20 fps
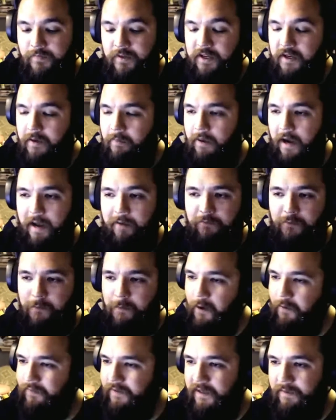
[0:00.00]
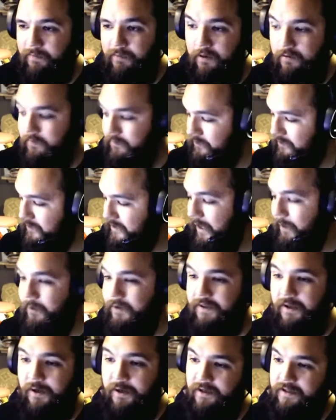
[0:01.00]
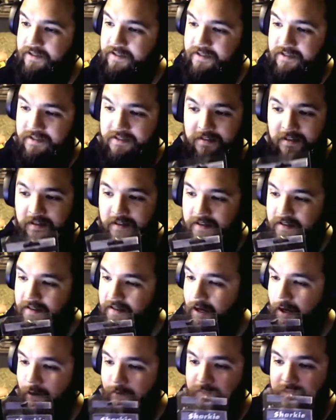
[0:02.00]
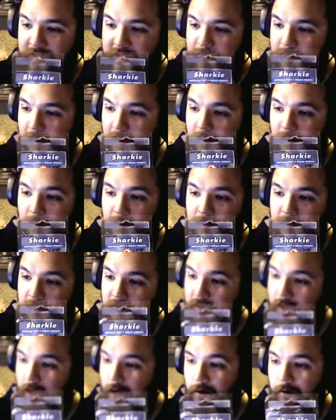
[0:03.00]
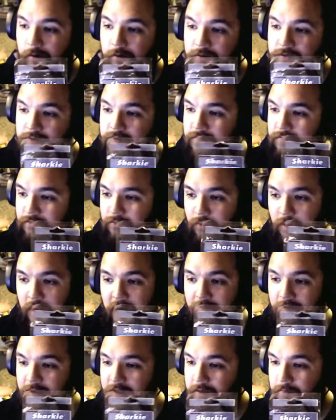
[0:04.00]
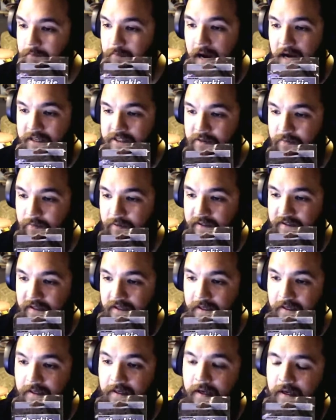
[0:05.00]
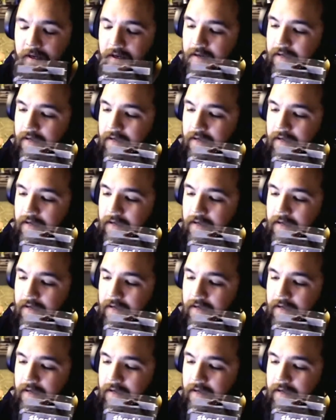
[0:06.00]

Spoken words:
You can buy them from Home Depot. Same with the hooks. Home Depot, Lowe's, wherever you can possibly think